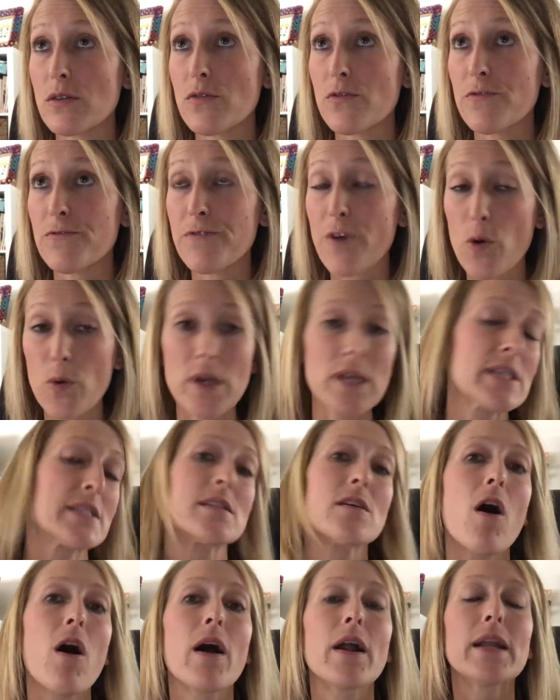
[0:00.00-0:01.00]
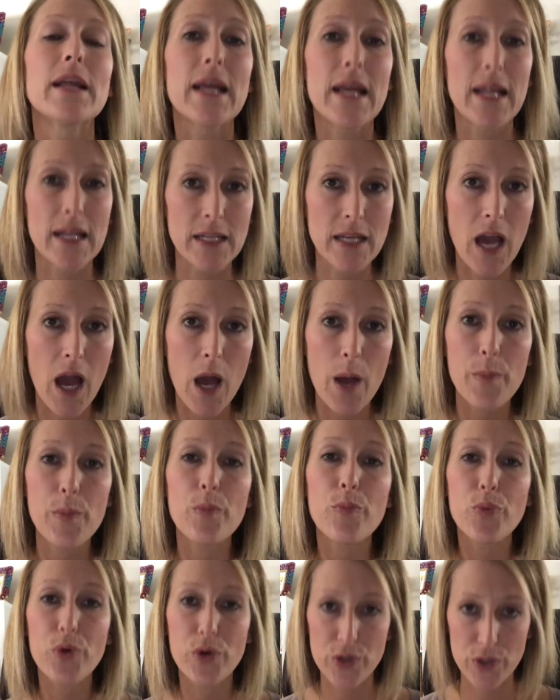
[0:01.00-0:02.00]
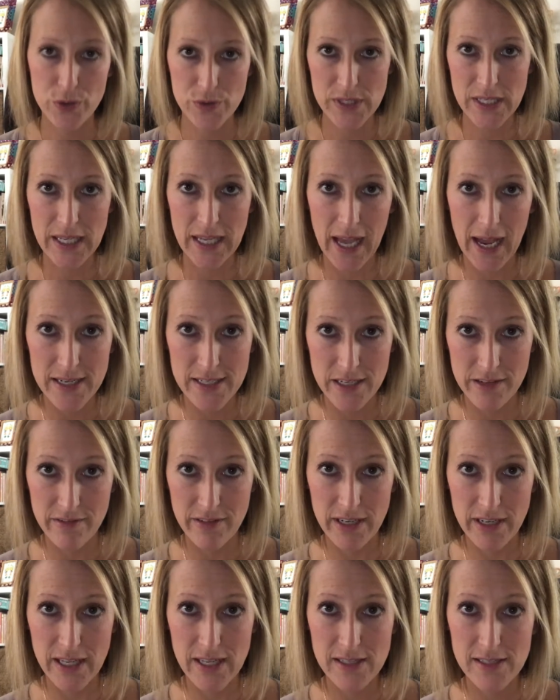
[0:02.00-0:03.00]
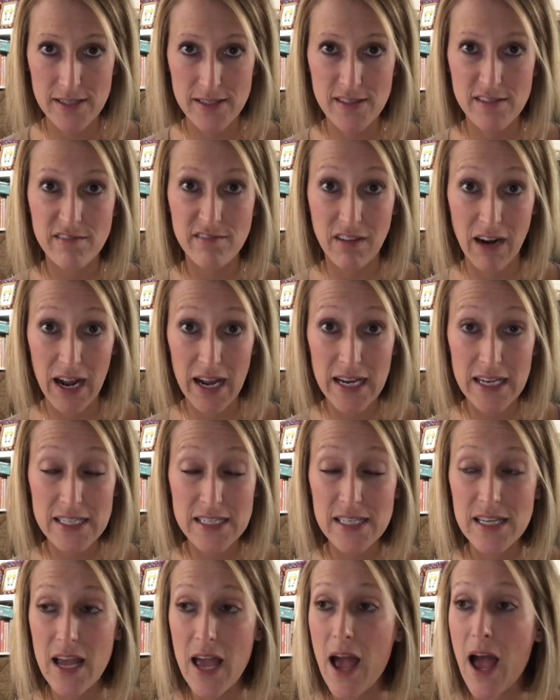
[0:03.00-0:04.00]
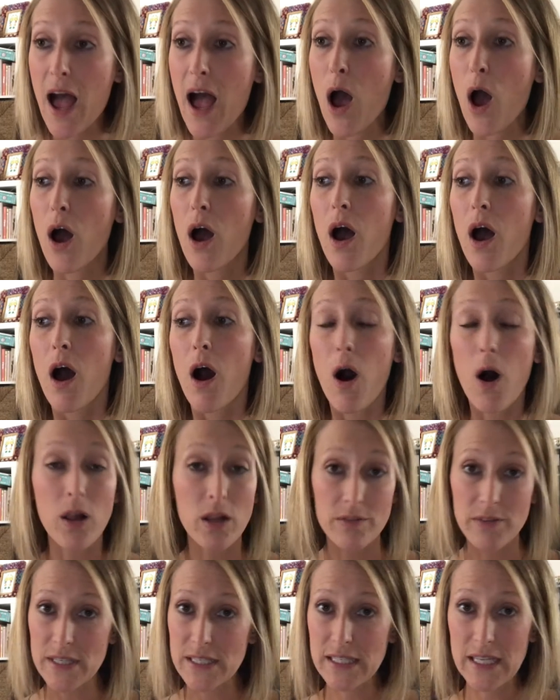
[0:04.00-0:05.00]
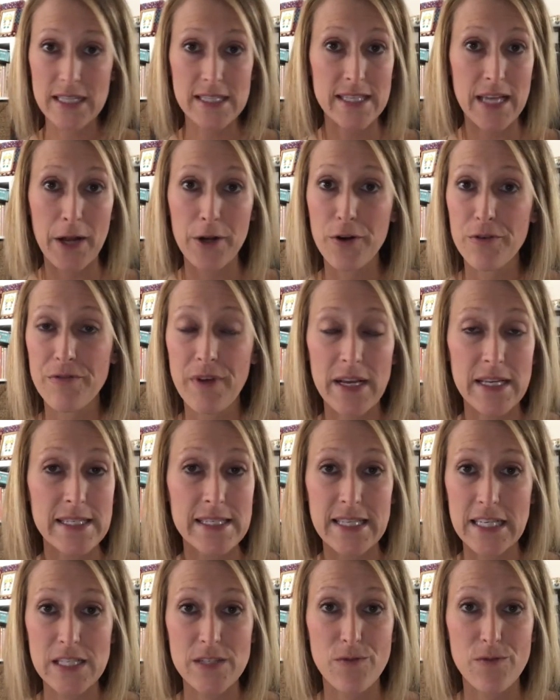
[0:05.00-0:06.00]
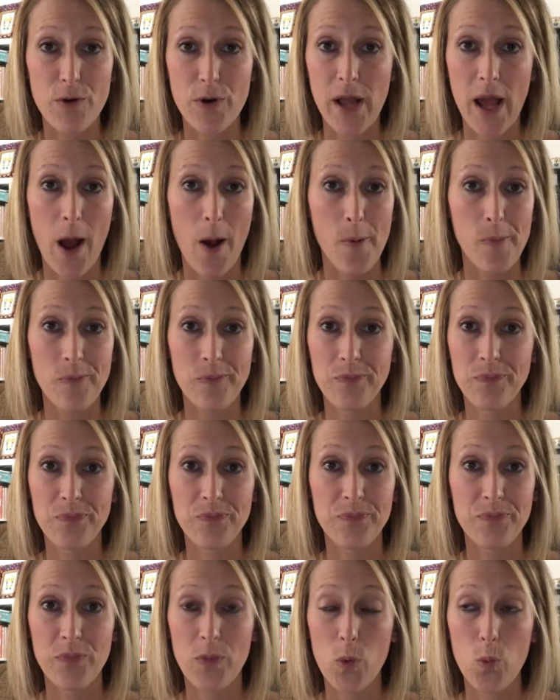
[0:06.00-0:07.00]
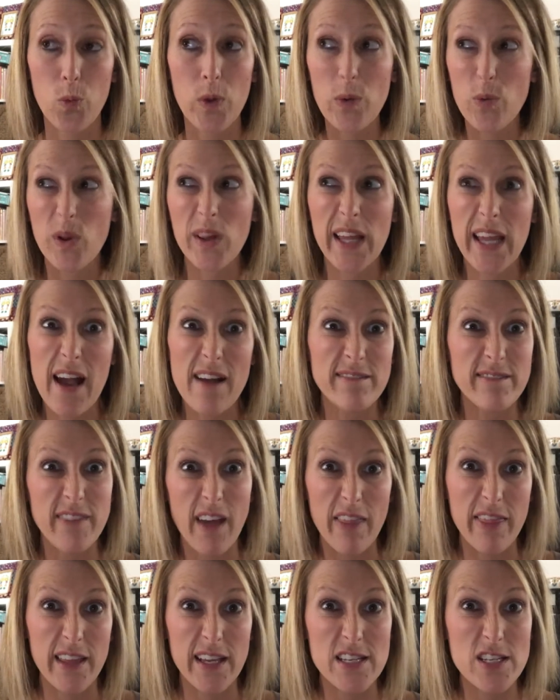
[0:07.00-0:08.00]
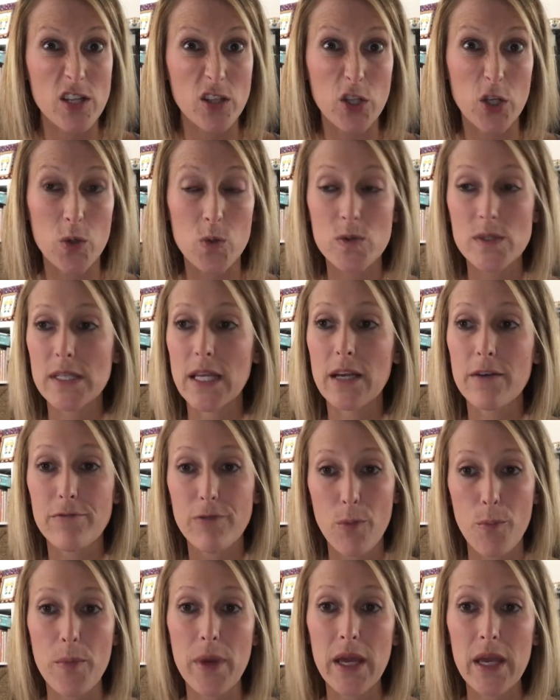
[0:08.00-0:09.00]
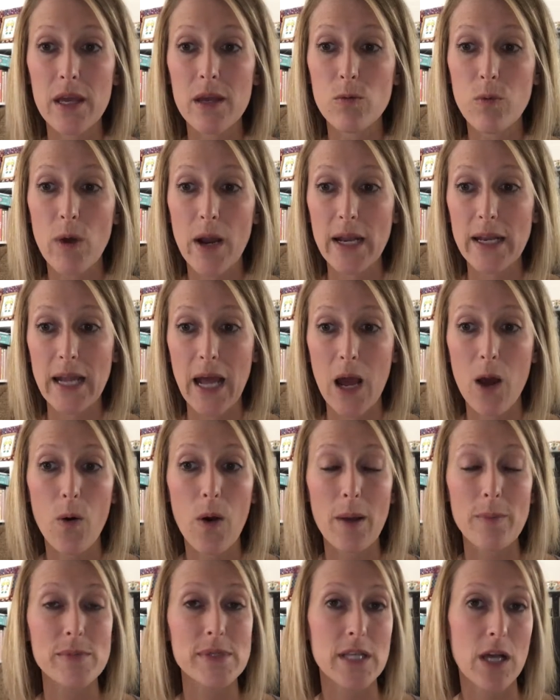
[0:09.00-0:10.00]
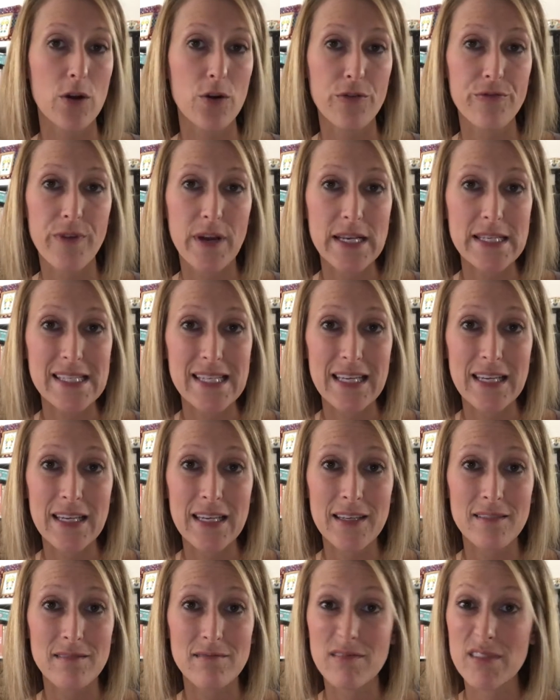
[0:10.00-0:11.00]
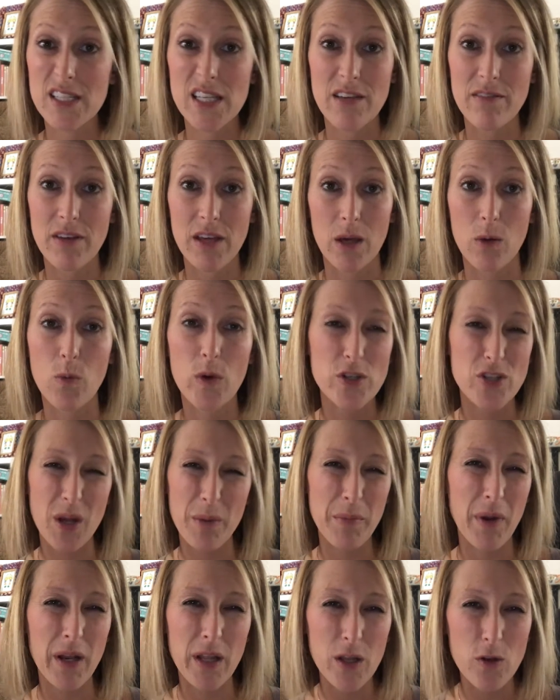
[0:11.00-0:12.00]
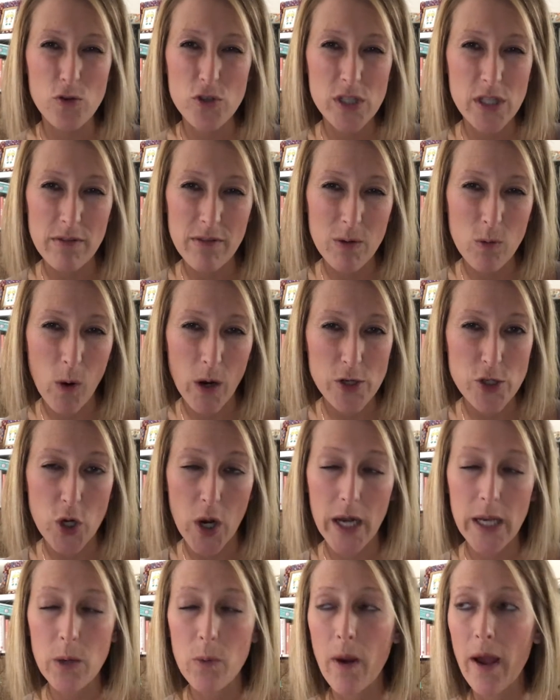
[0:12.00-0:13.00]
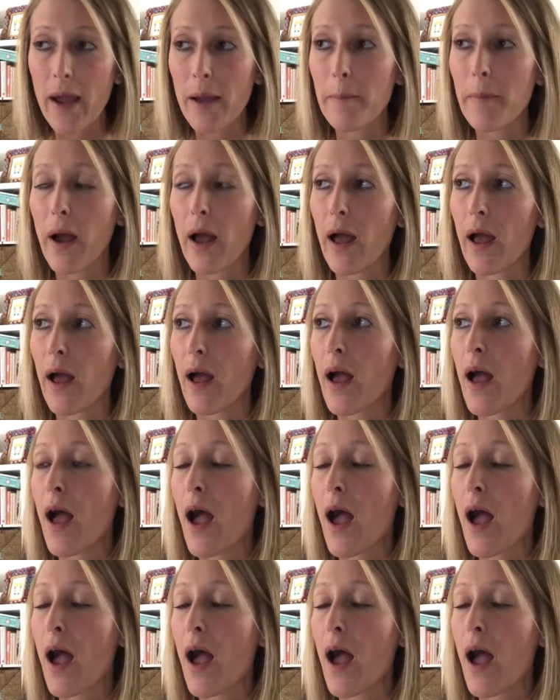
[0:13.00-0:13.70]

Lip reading: Focus on income producing activities, right? All of us can sacrifice things for now. We really have nothing to lose. Like for me right now, I'm sacrificing TV, which I'm not a huge TV watcher anyway, but